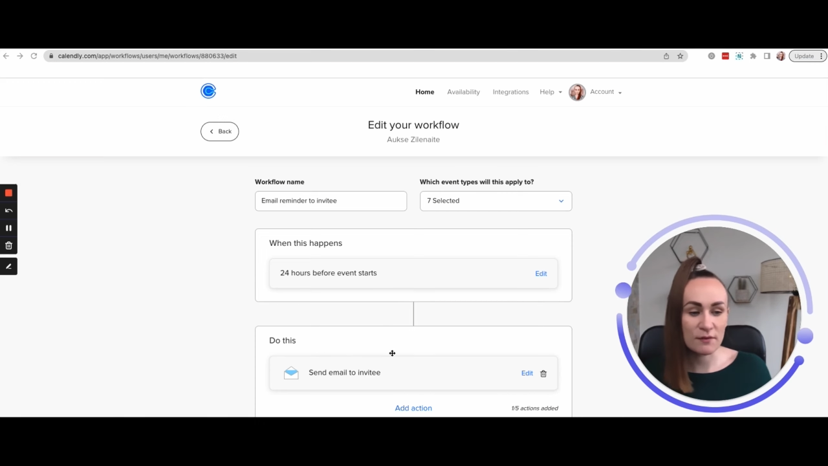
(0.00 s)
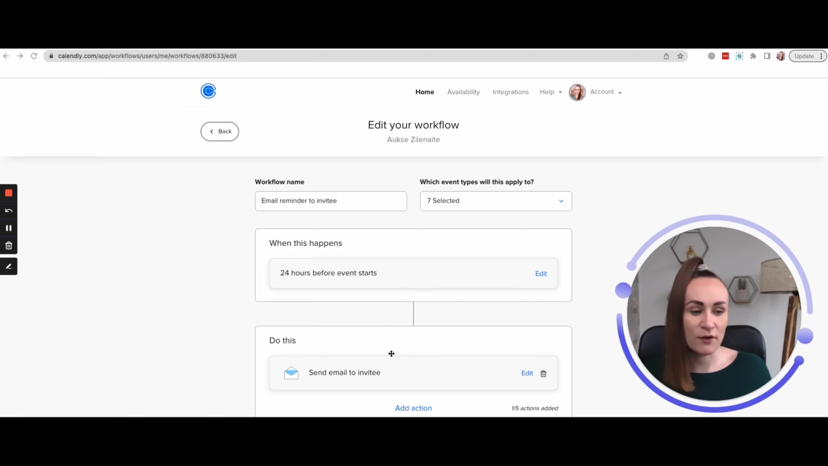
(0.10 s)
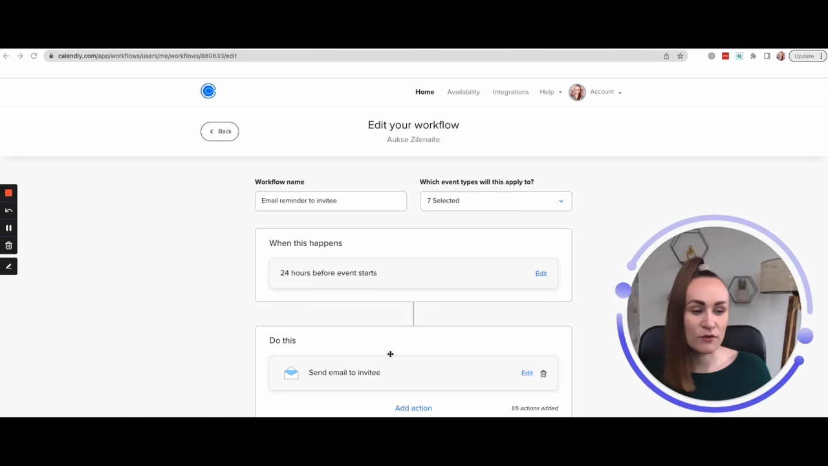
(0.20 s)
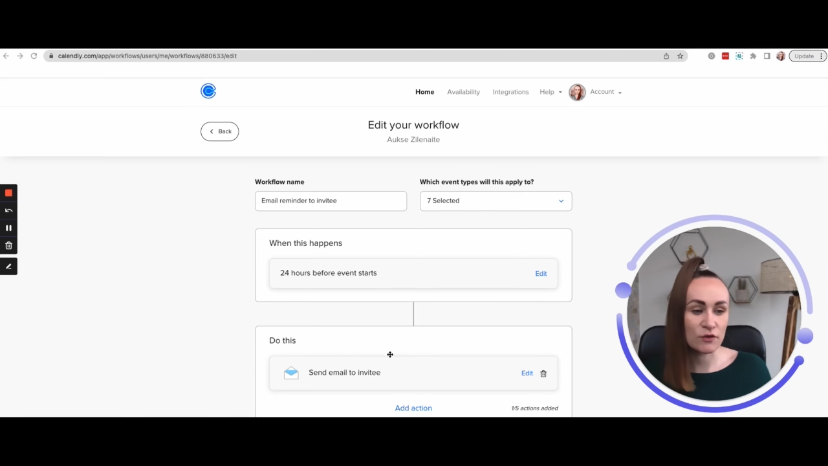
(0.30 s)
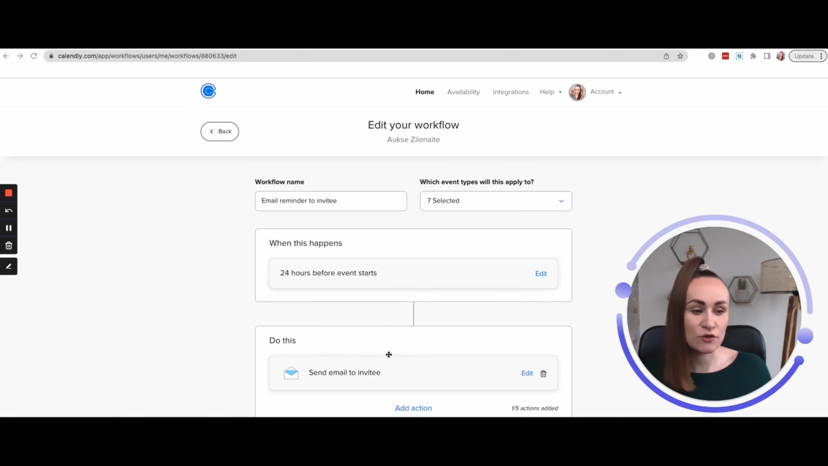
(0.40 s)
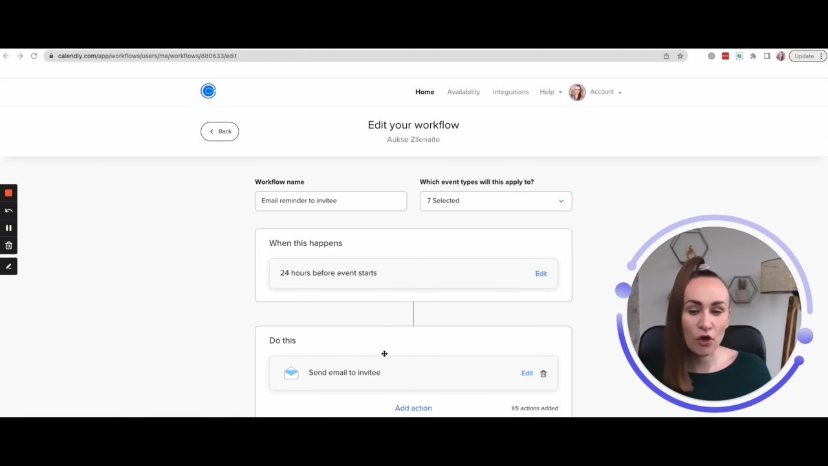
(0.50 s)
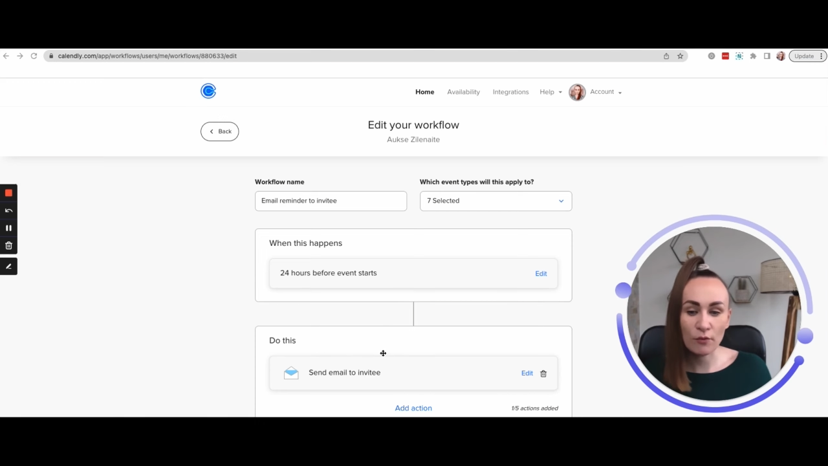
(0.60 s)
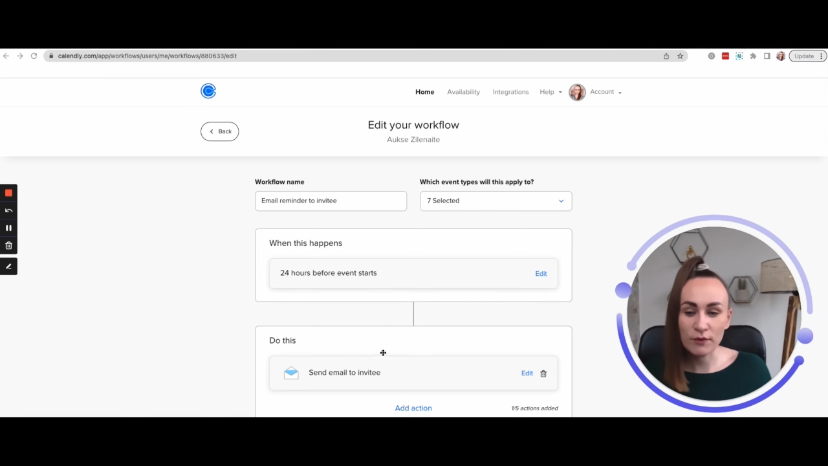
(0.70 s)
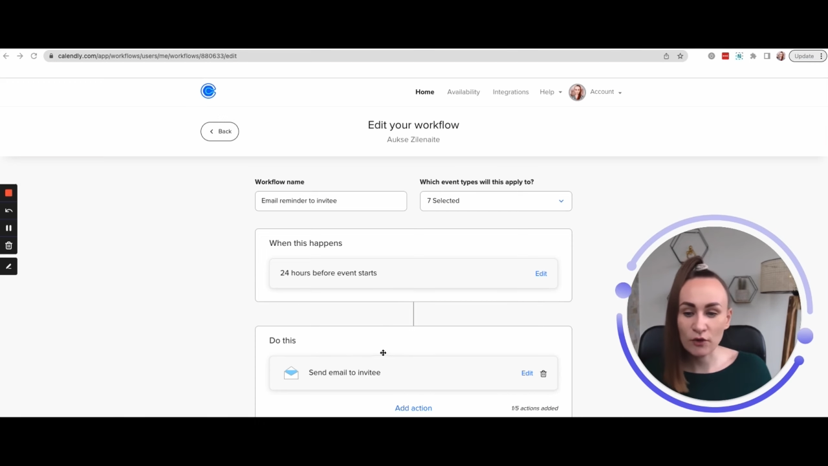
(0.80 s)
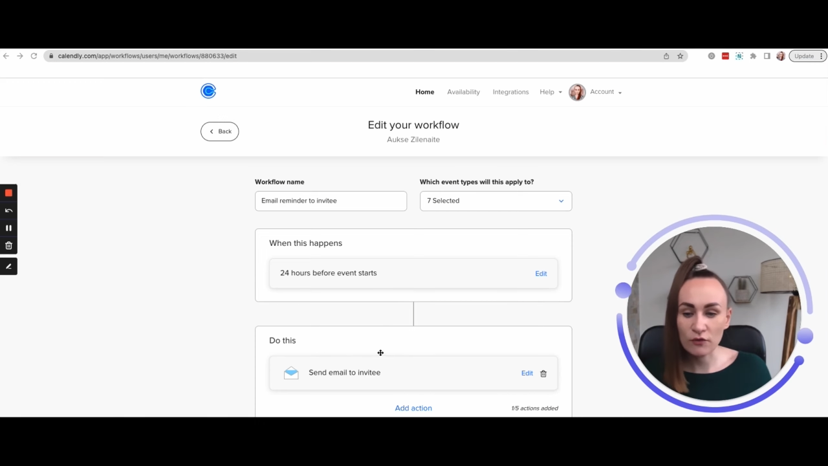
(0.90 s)
about the
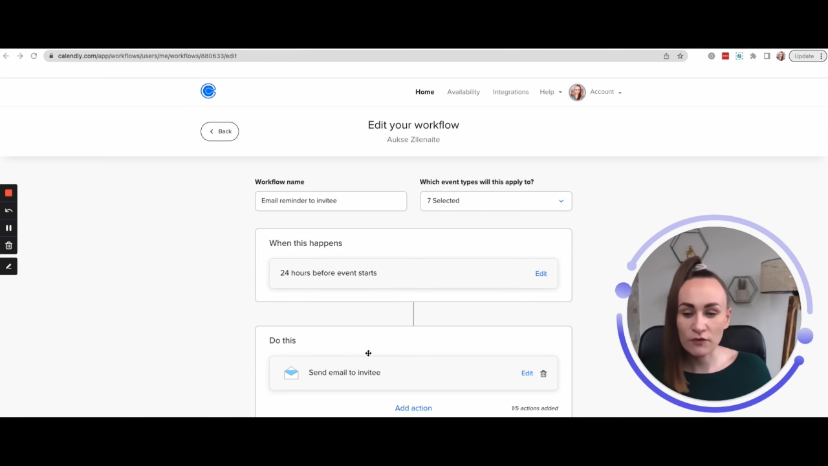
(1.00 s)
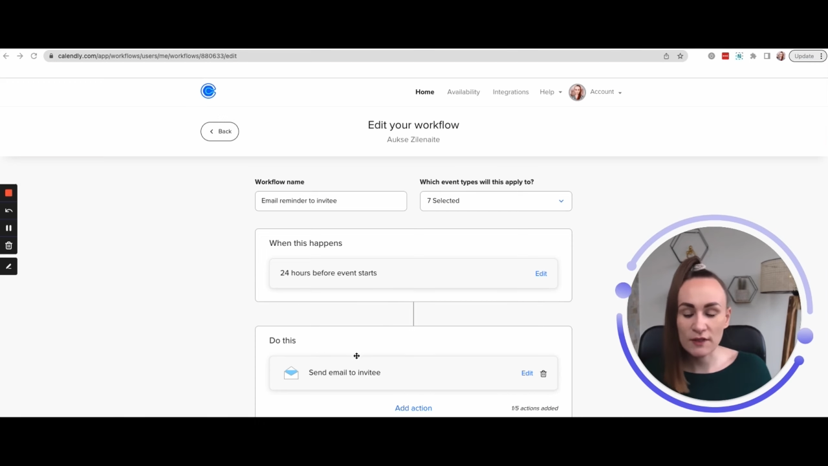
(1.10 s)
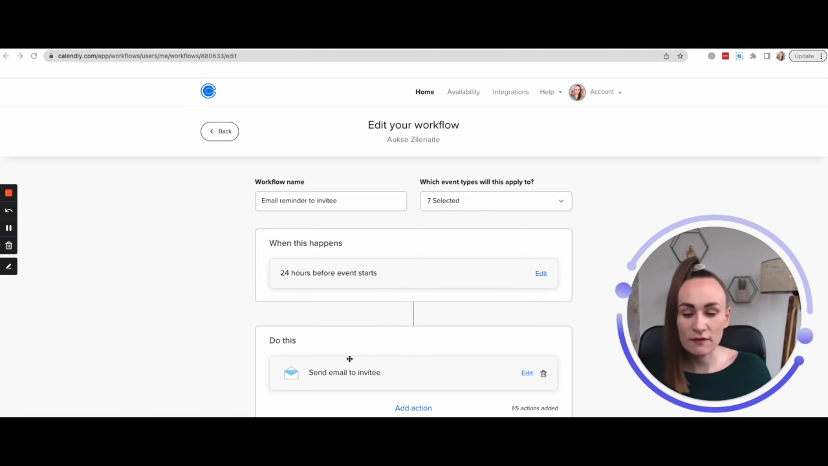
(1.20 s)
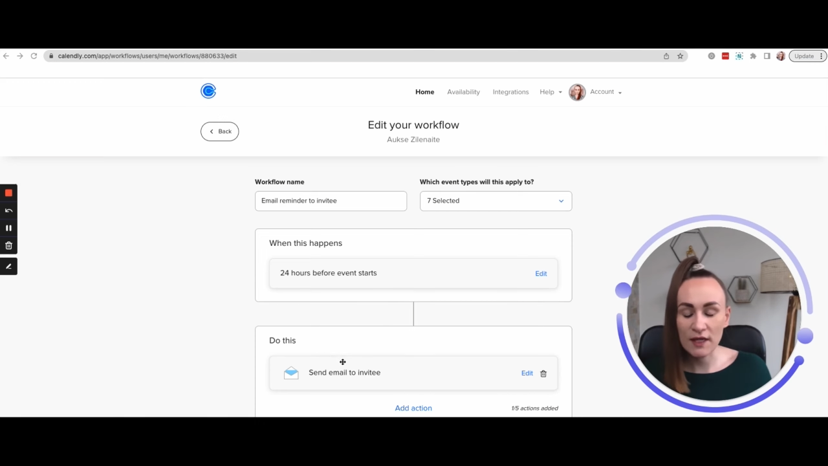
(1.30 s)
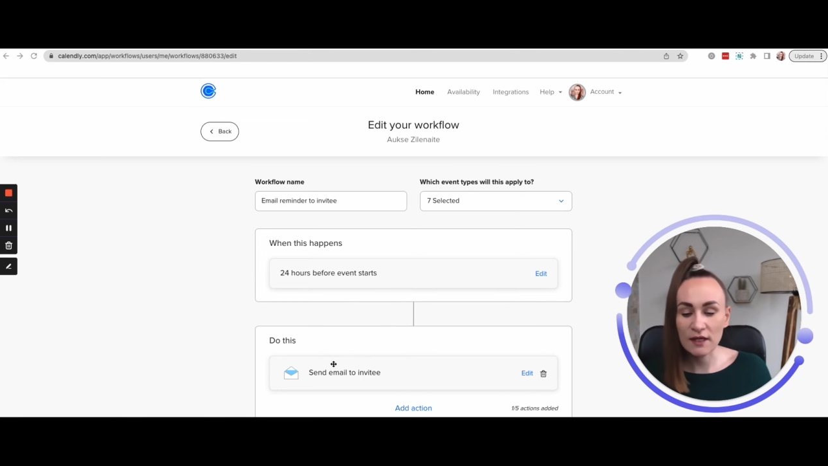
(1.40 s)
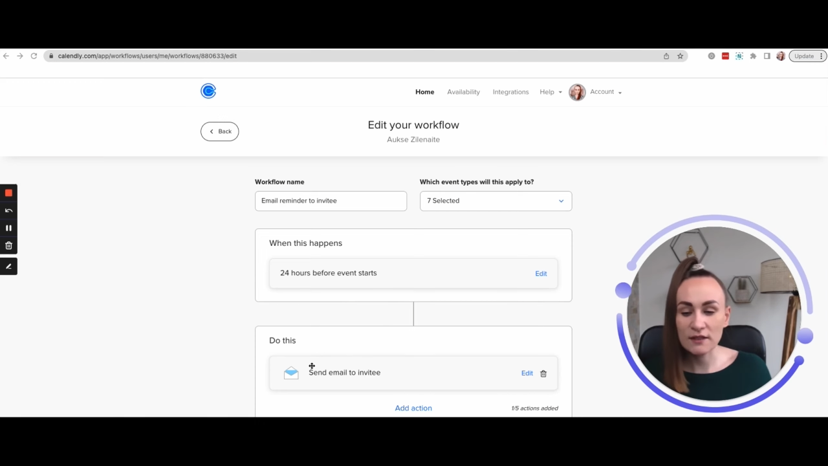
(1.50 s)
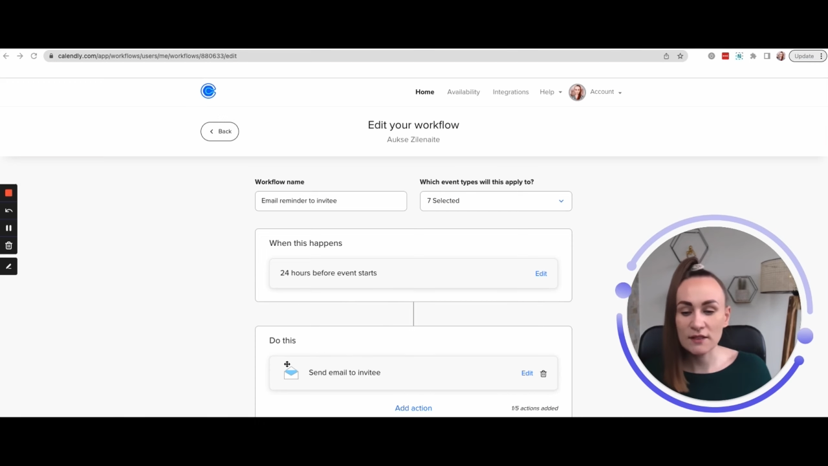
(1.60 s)
topic of the event.